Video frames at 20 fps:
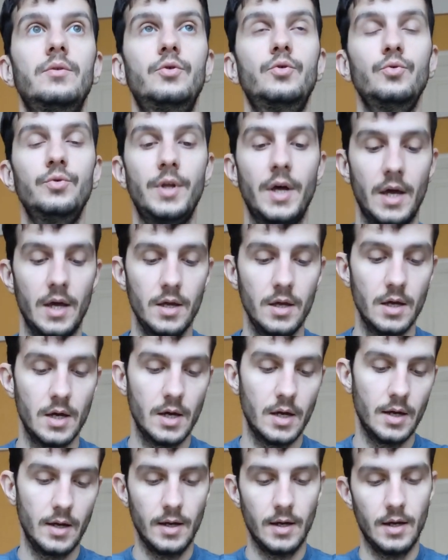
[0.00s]
today
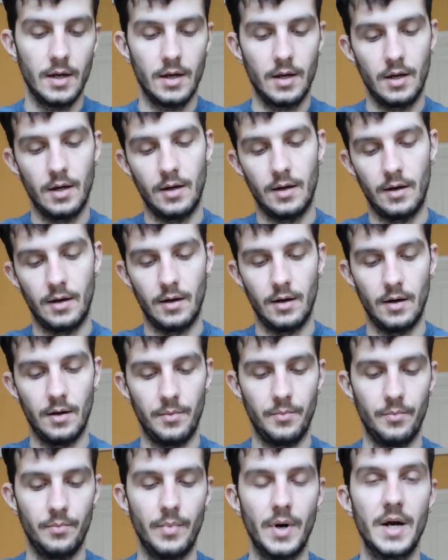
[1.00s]

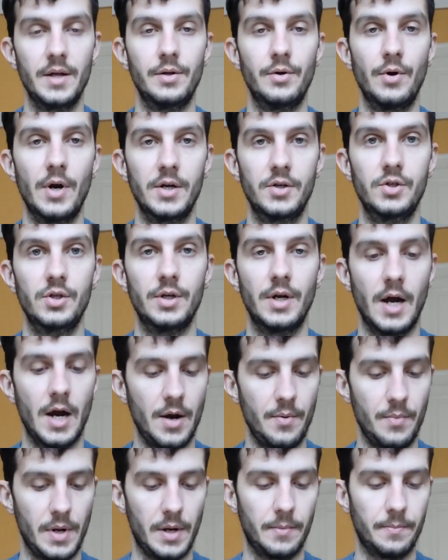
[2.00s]
by the Russian
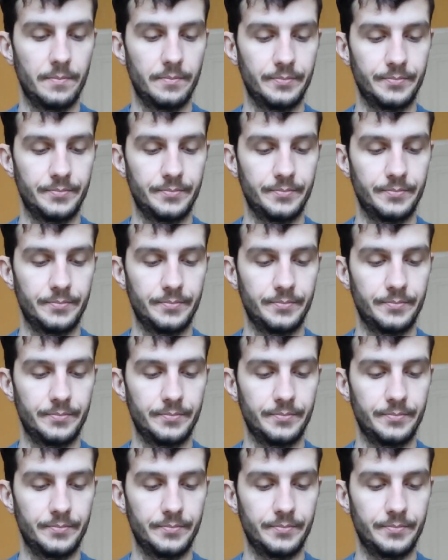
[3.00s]
army.